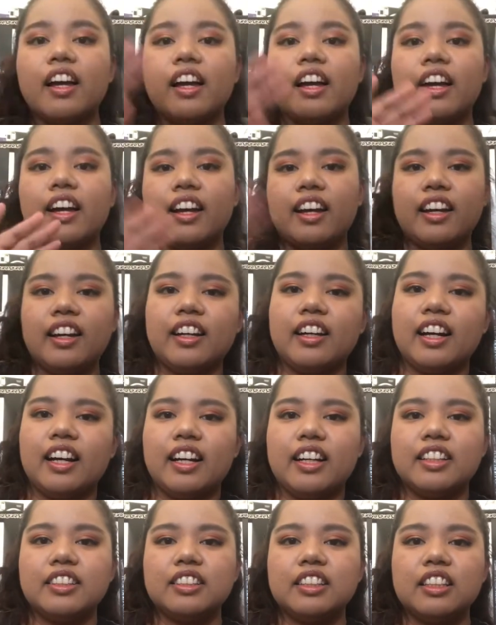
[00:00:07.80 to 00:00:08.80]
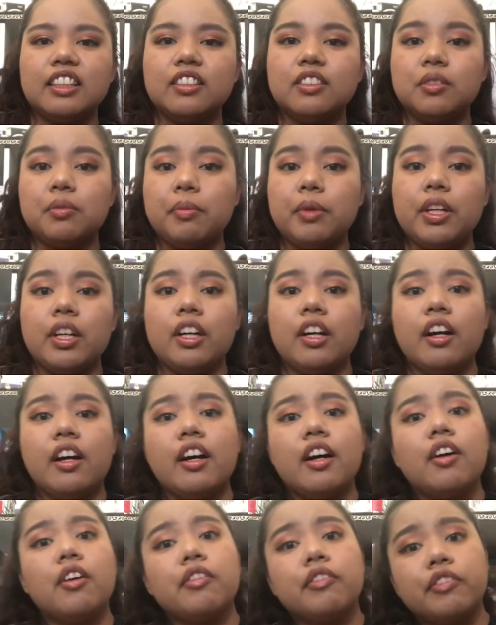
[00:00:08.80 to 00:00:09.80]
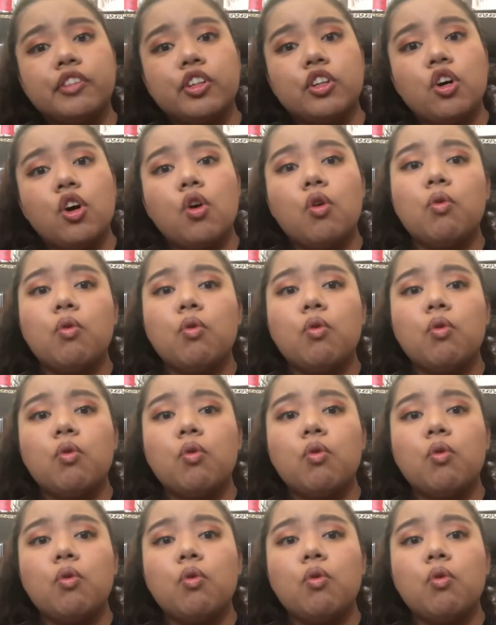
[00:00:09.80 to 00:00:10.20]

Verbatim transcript: Hey guys, it's me, Alpha.